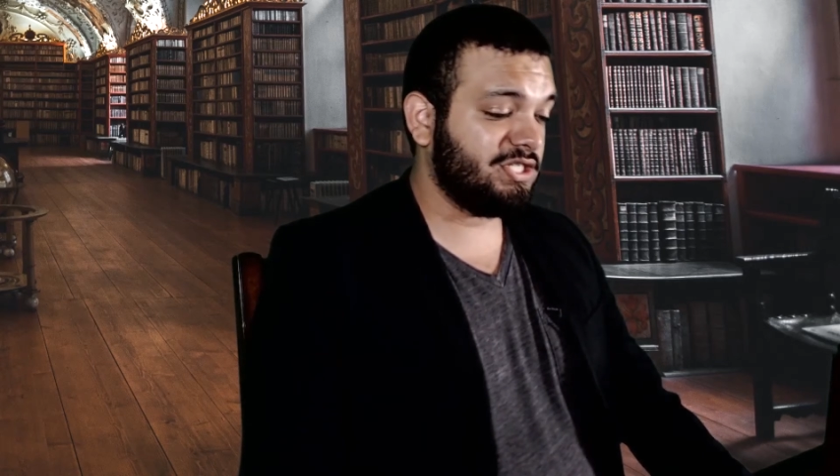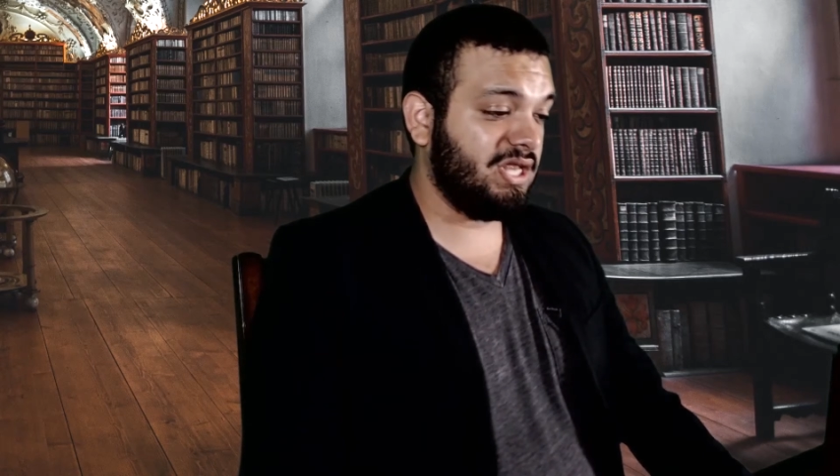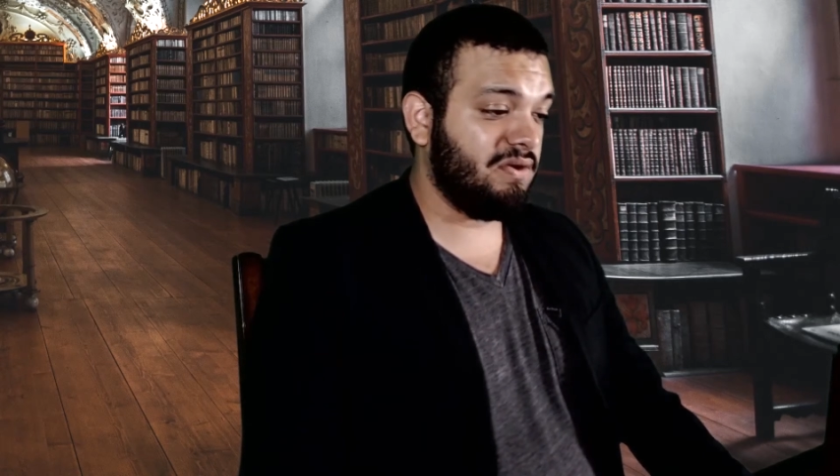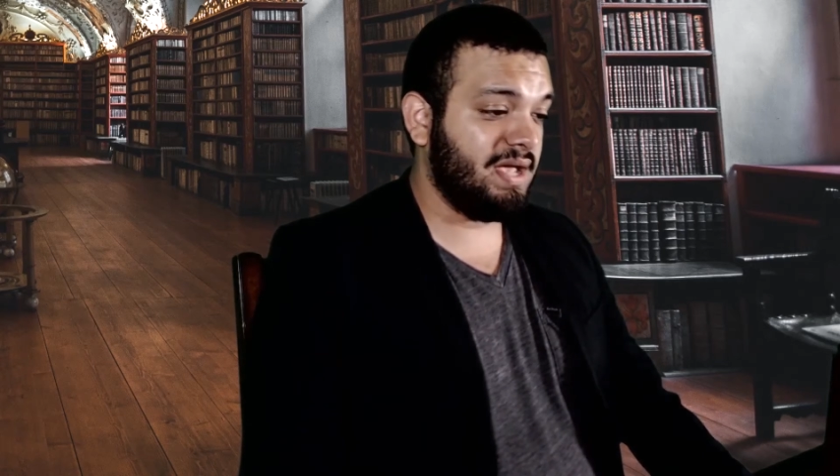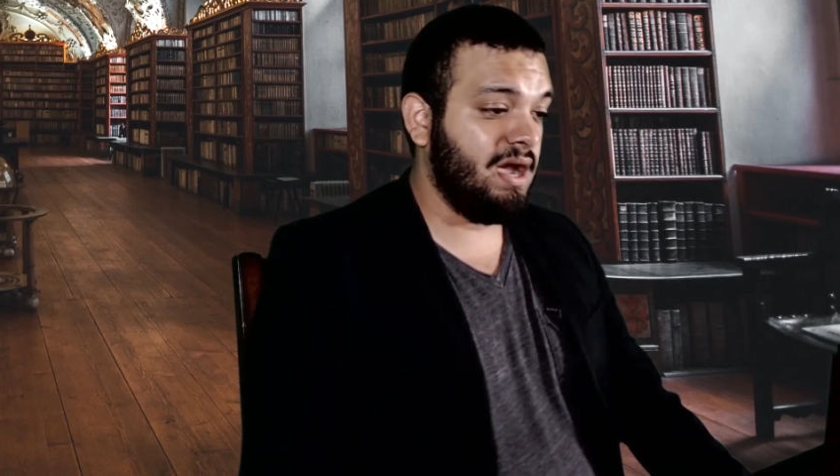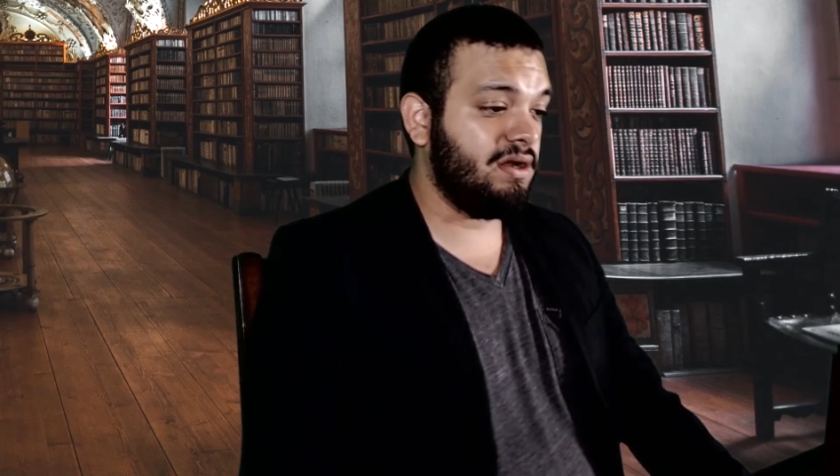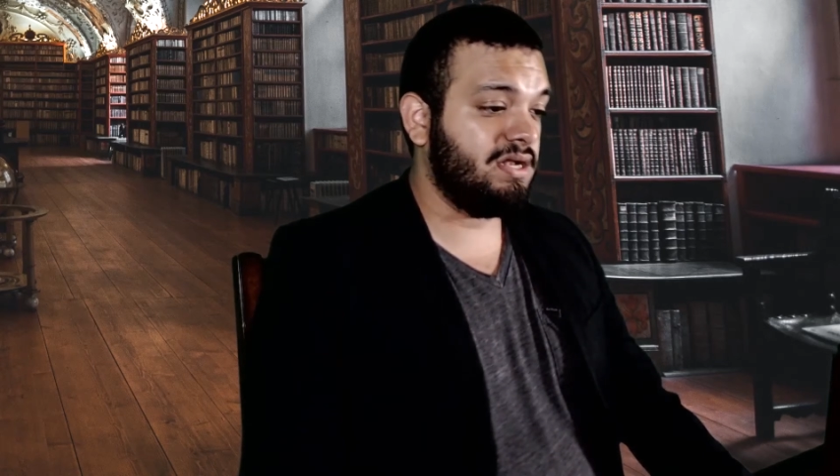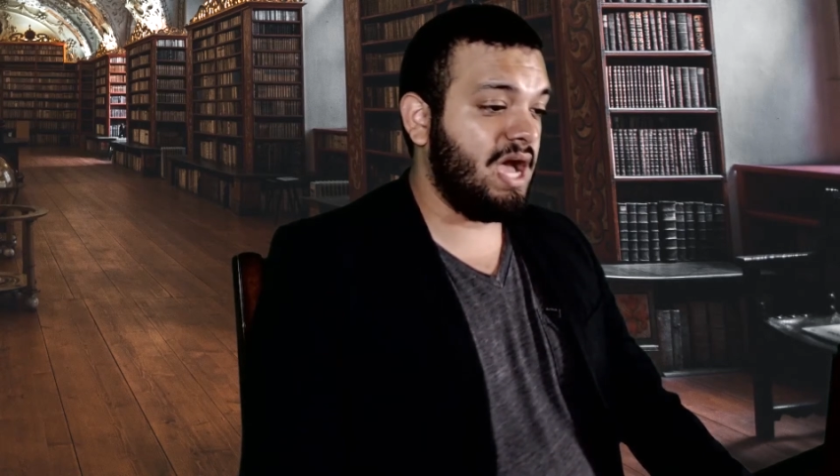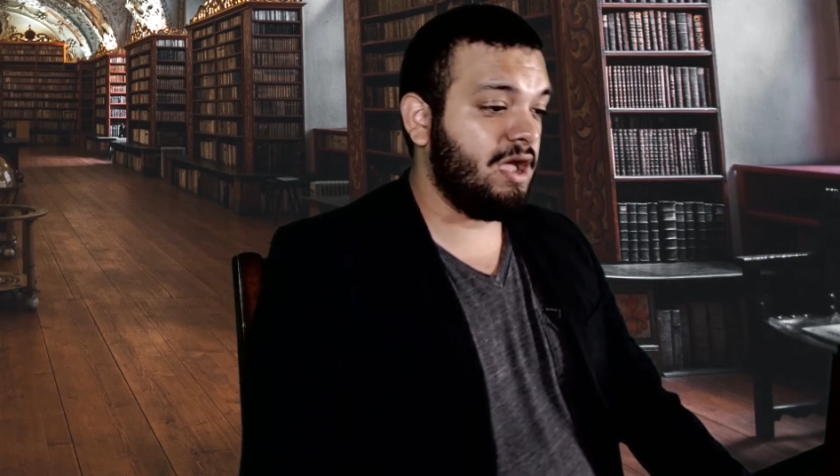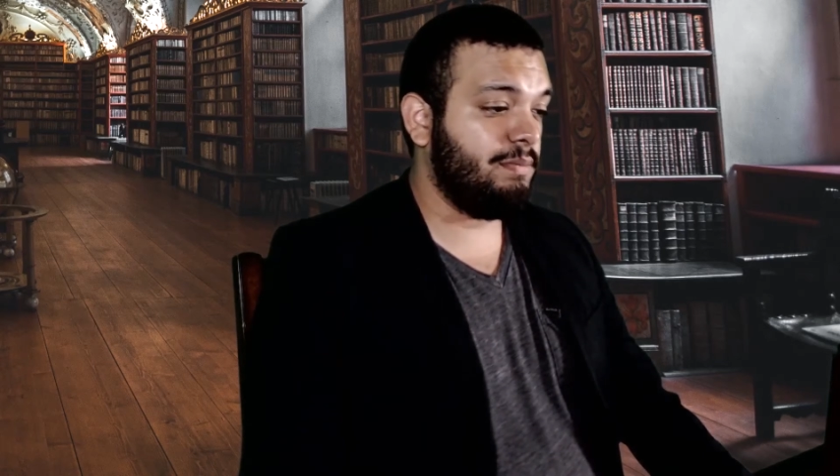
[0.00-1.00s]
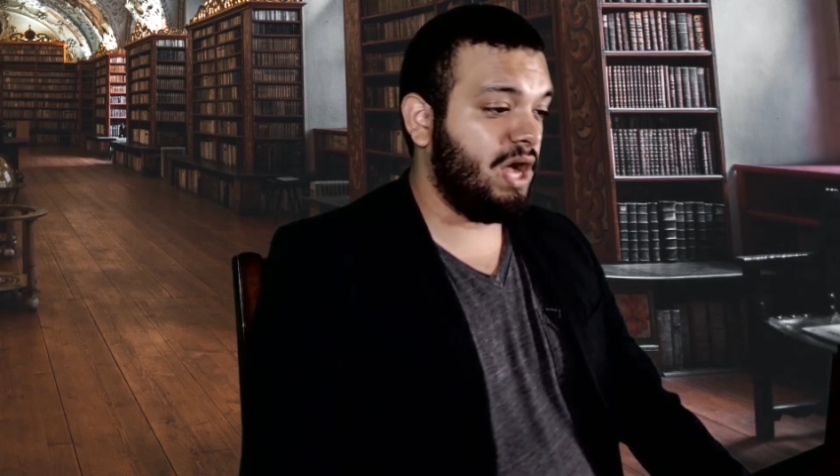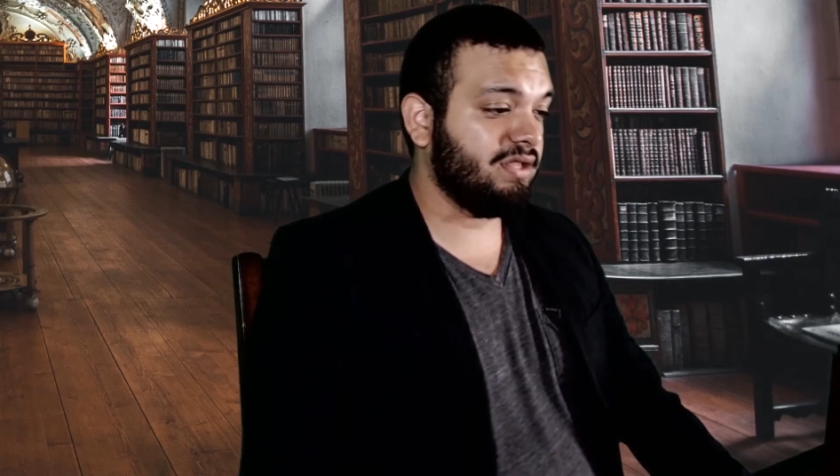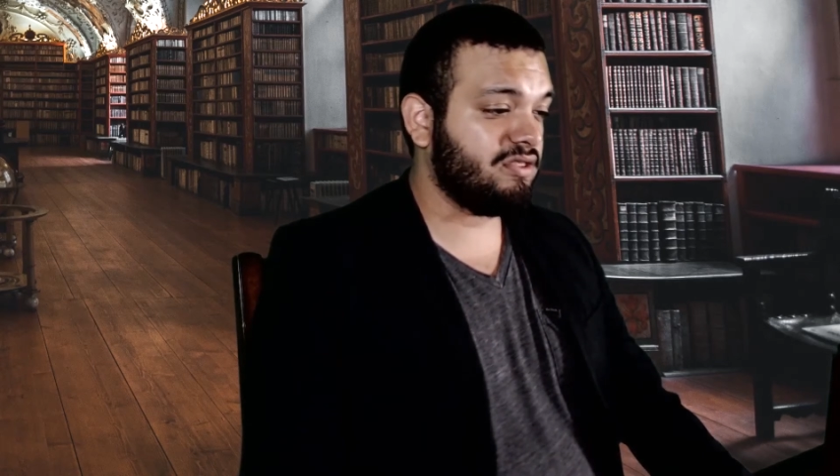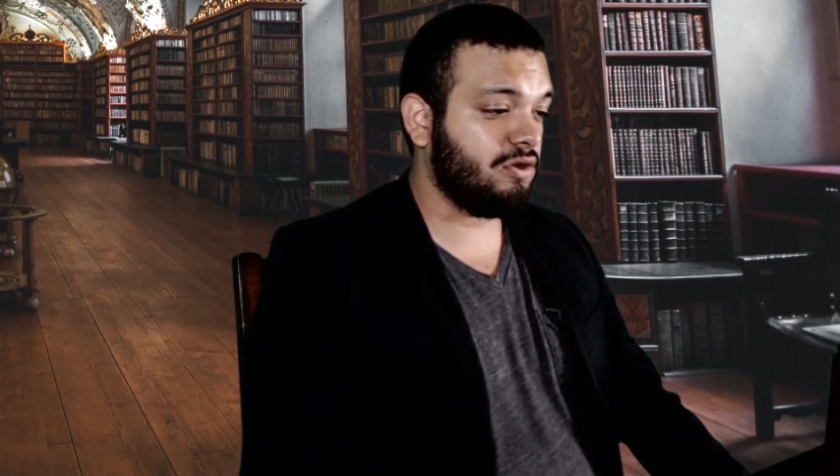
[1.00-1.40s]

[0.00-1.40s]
clearing out a diabolus